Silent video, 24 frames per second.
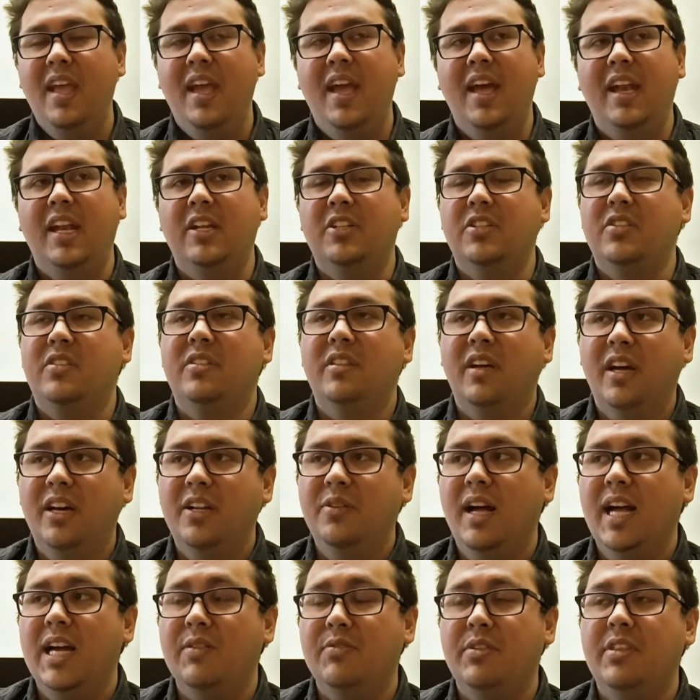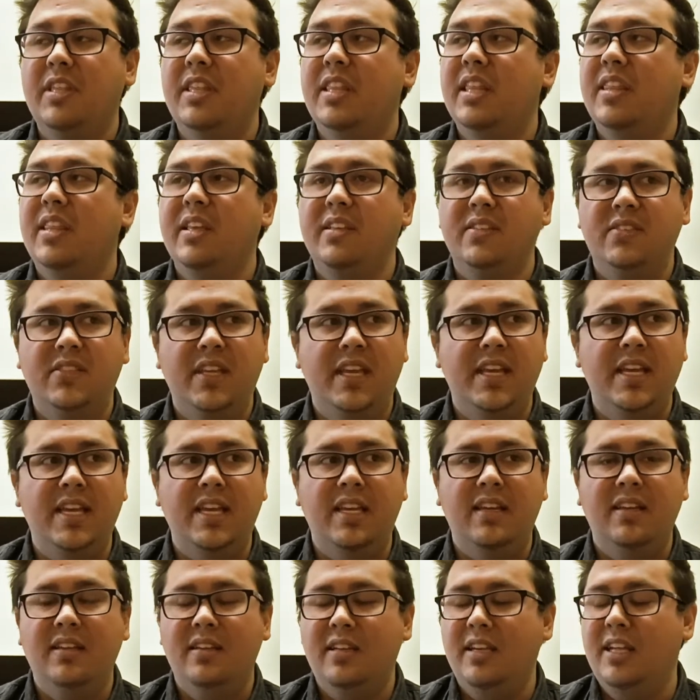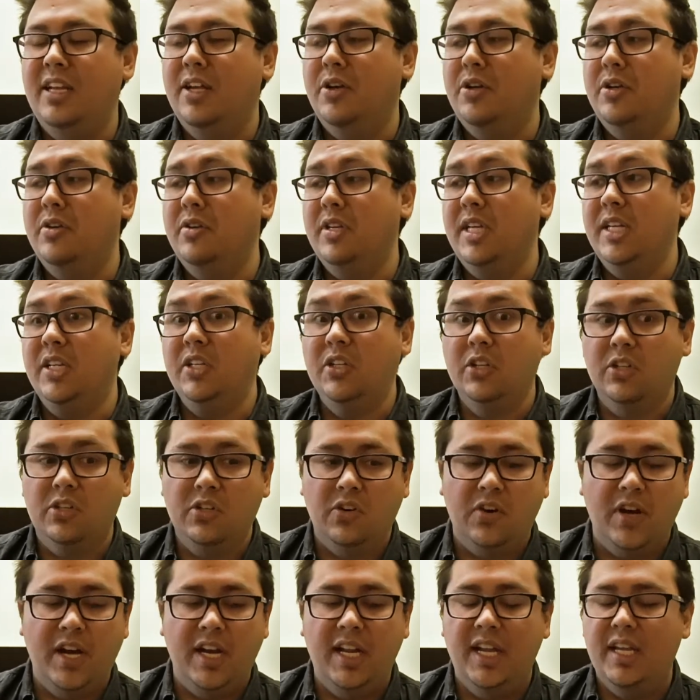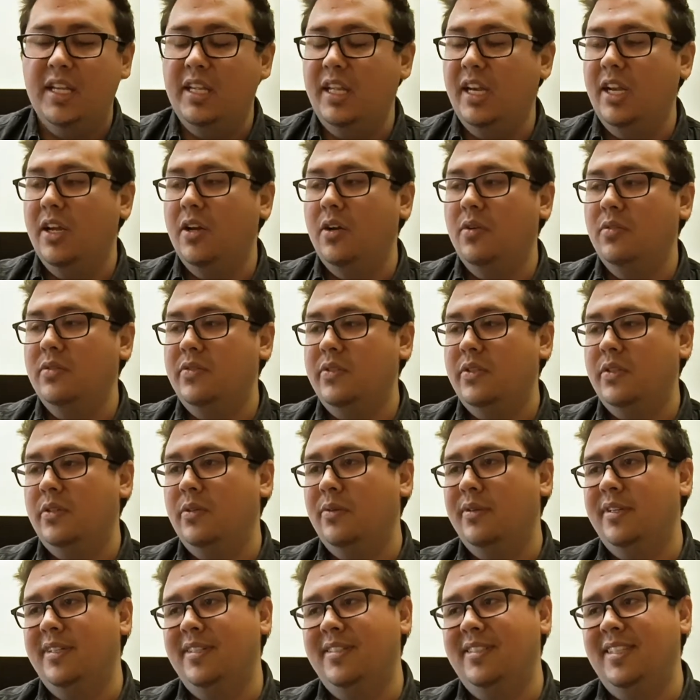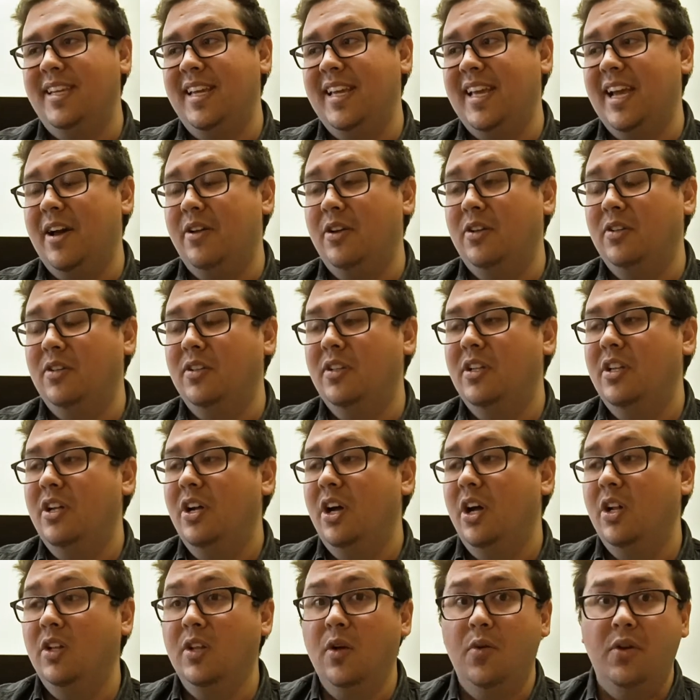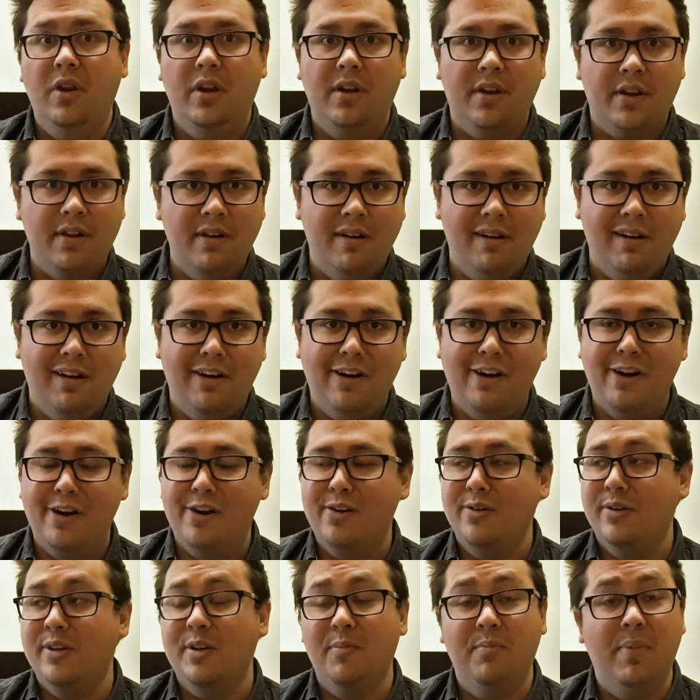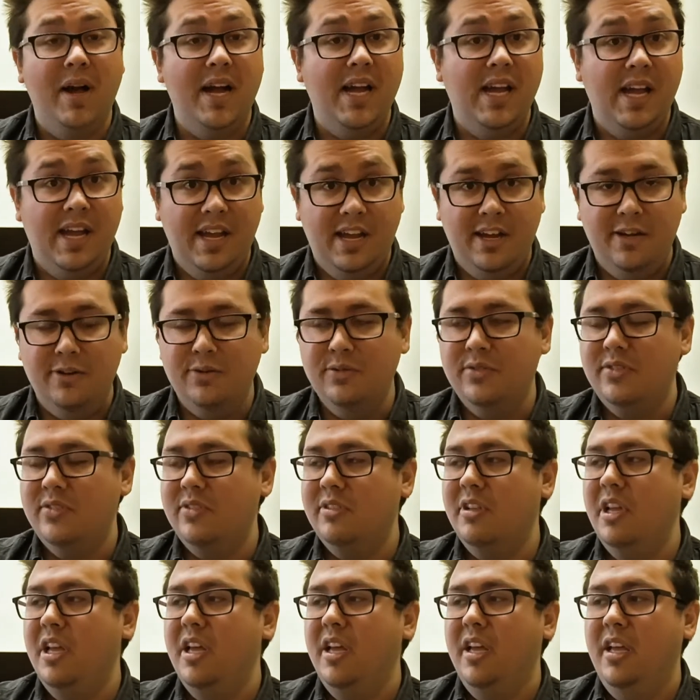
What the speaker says: and I just thought, everything that they say, you know, you need good credit, you know, to take out a loan on a car or to buy a house.